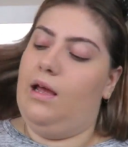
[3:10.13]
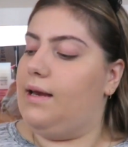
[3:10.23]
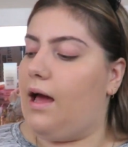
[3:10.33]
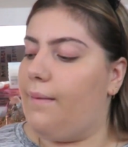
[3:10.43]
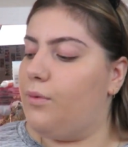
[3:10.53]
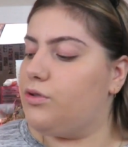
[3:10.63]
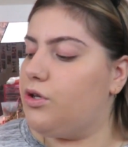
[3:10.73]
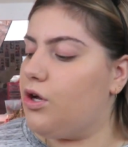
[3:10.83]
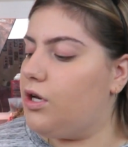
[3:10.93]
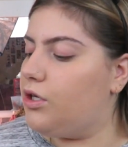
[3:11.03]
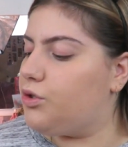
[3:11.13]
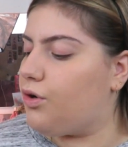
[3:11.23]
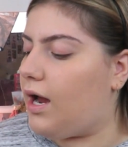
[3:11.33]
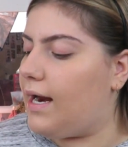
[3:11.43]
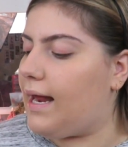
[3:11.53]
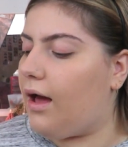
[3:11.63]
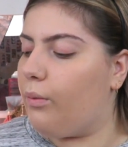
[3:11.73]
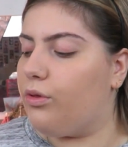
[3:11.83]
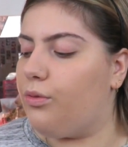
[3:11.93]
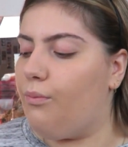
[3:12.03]
Now, I'm also going to try it
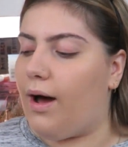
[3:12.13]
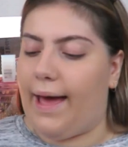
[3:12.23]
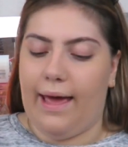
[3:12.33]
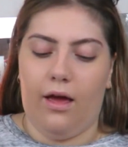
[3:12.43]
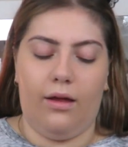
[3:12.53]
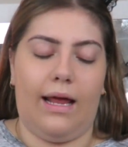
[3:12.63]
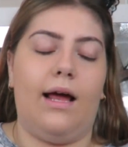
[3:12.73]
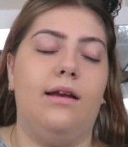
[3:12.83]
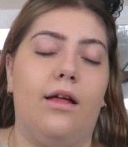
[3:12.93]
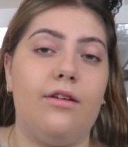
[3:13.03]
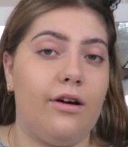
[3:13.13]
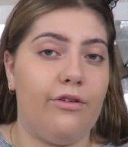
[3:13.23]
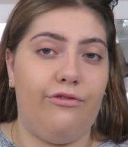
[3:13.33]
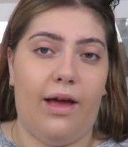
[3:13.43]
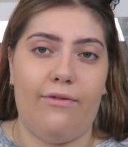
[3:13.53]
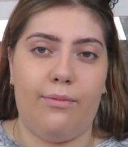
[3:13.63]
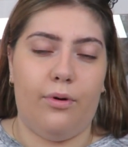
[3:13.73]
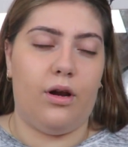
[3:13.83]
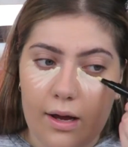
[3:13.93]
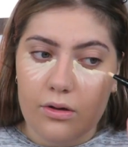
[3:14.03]
out with my, another favorite
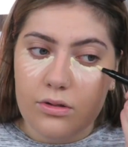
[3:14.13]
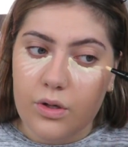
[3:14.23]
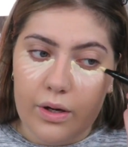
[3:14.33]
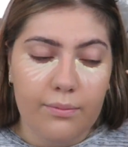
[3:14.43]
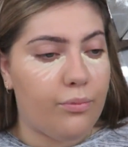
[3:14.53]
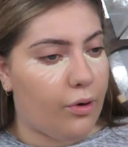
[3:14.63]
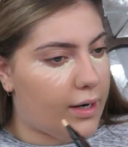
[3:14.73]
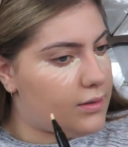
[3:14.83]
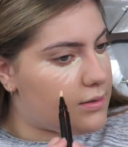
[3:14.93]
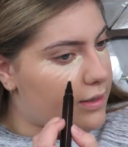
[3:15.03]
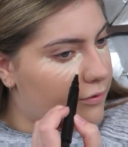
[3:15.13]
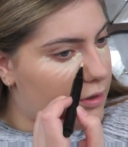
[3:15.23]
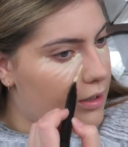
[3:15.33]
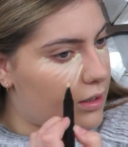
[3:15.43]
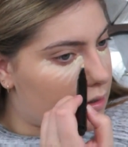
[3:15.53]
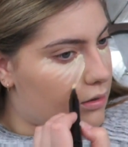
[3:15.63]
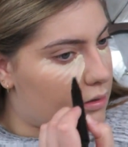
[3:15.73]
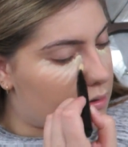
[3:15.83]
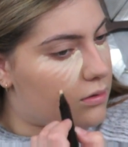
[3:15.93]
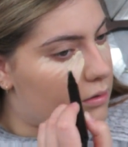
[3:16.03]
product from Australis. I
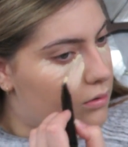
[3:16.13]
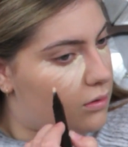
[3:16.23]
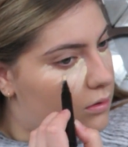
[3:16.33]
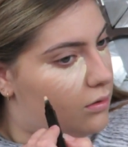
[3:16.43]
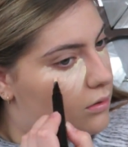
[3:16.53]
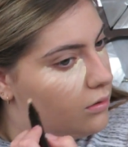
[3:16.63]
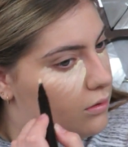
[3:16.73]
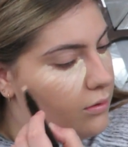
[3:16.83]
completely forgot what it was called.